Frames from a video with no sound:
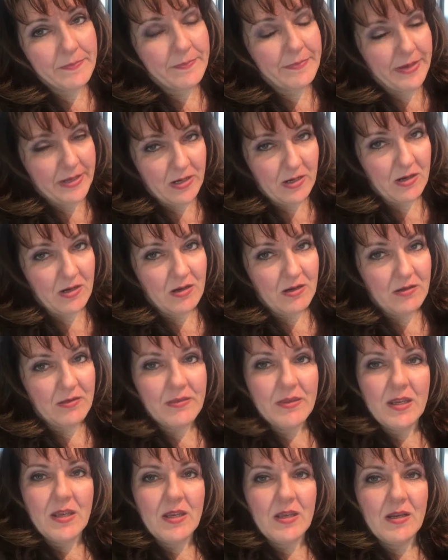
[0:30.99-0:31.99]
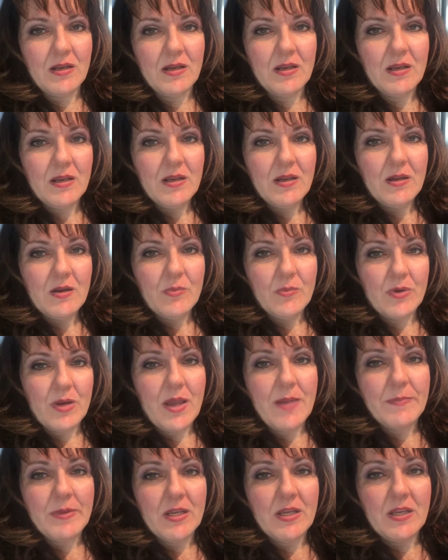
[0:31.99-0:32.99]
better than what
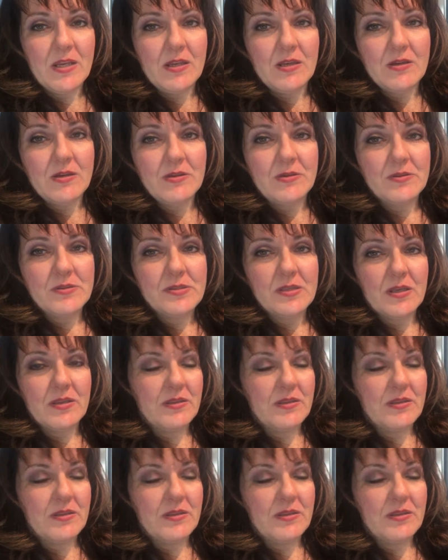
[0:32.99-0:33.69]
I'm gonna use.